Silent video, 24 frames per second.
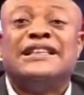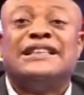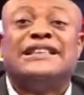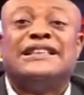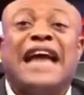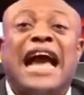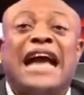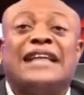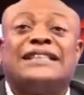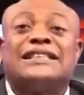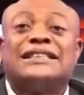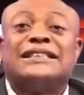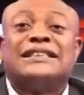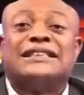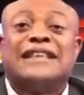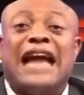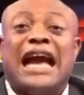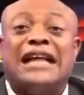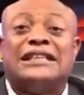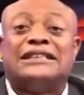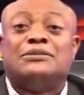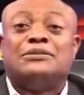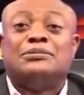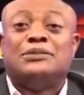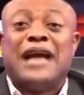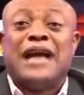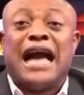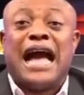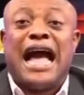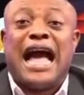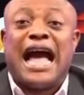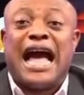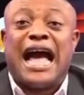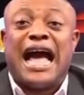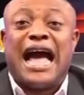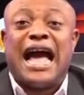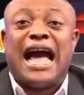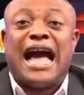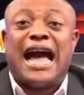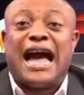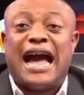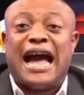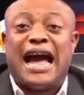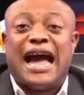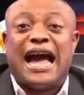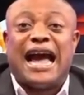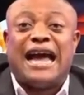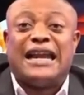Judge, we
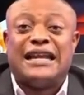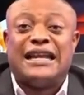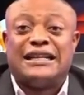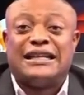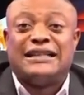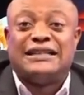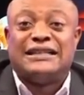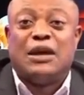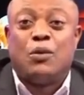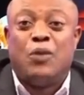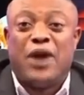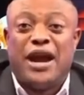are the